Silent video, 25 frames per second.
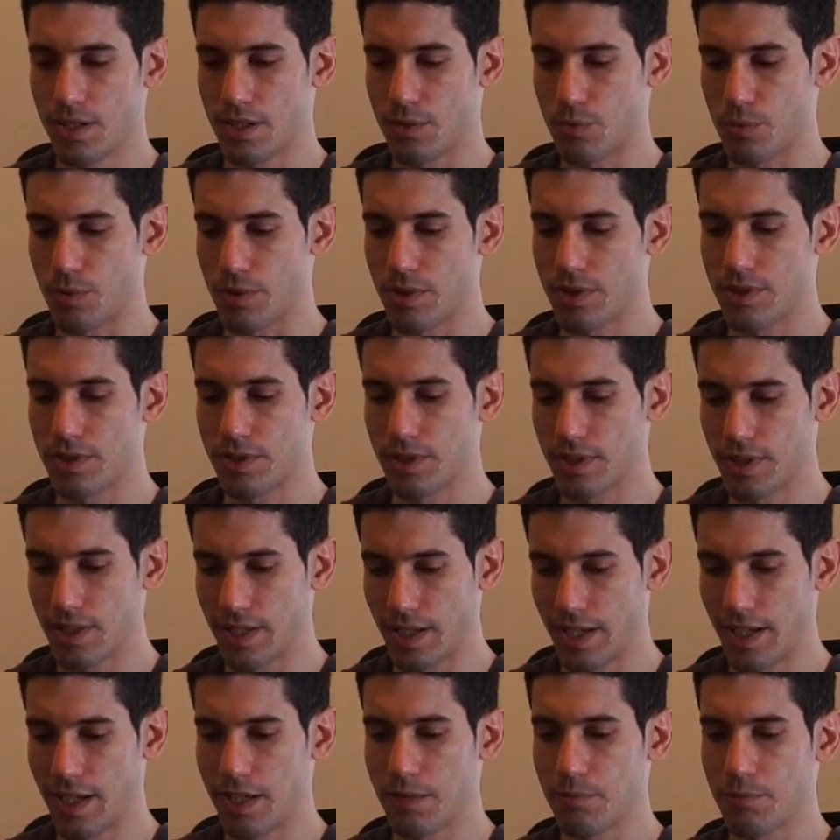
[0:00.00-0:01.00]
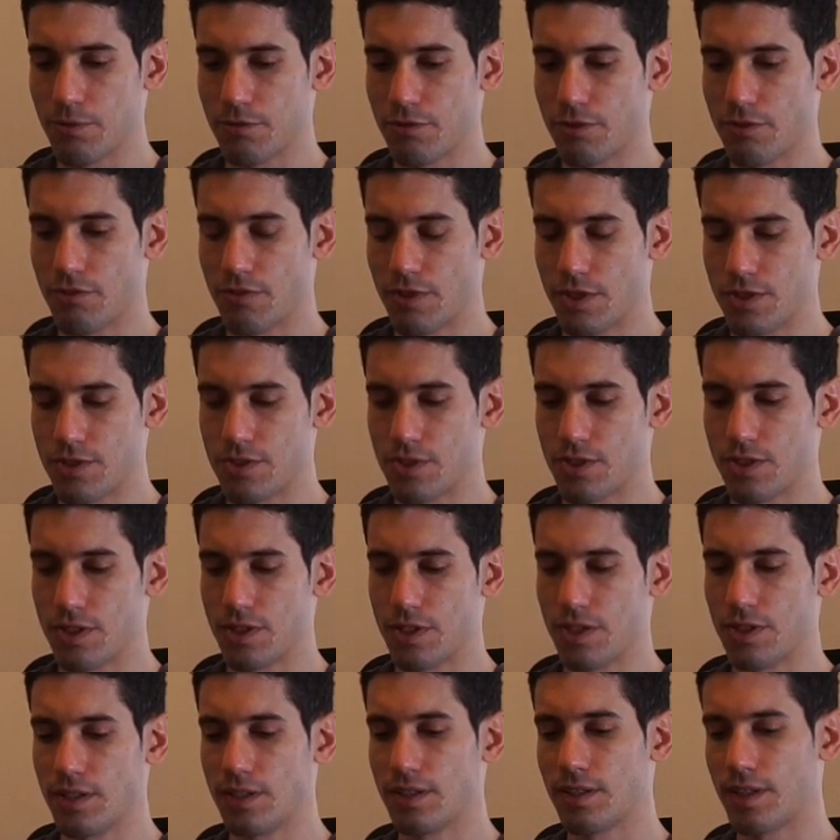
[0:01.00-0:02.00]
with the aim of
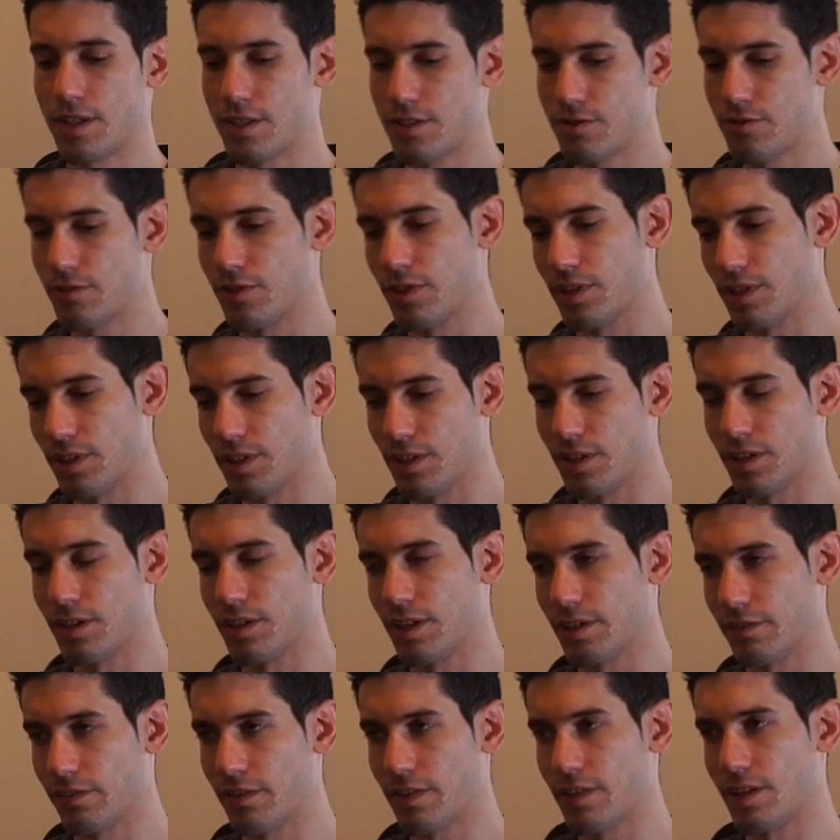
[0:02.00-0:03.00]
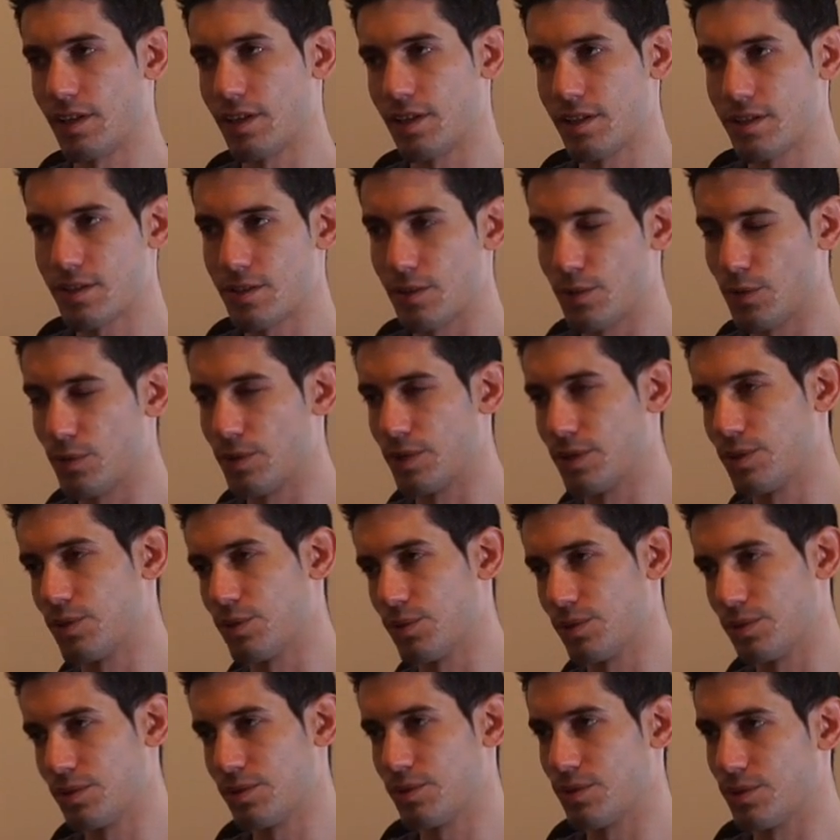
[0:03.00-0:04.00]
eventually transferring everything slowly
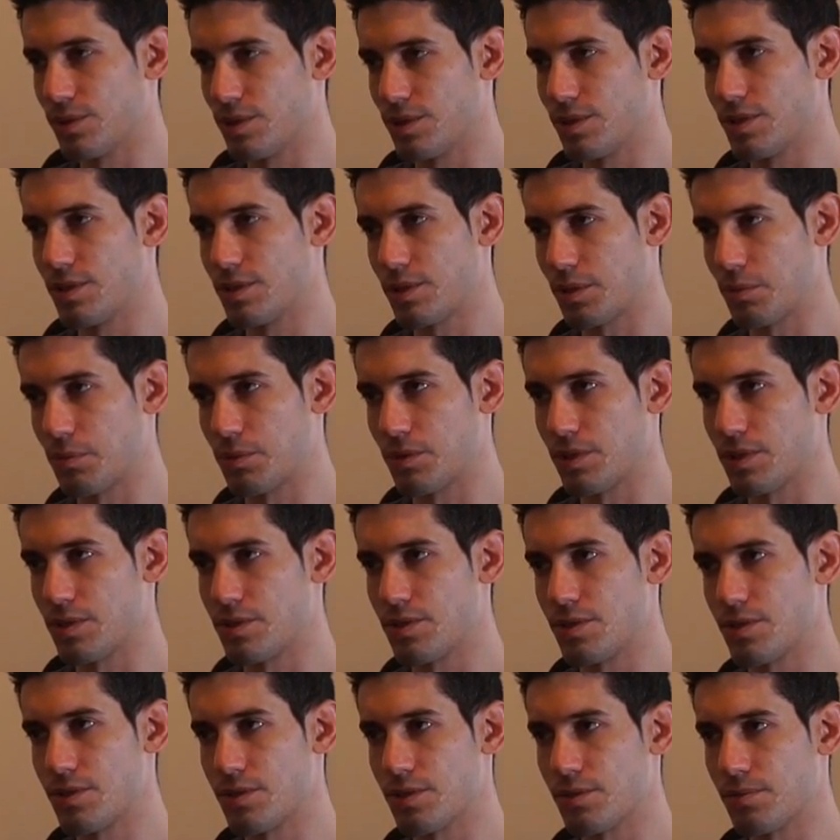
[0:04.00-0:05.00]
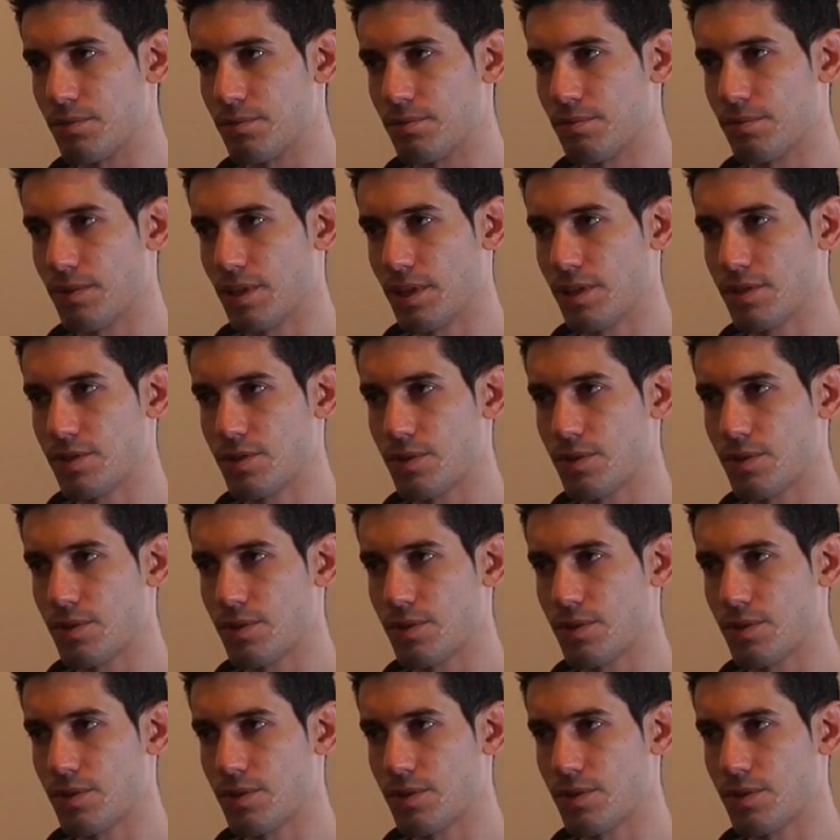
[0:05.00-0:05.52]
to, to the distributed system, right?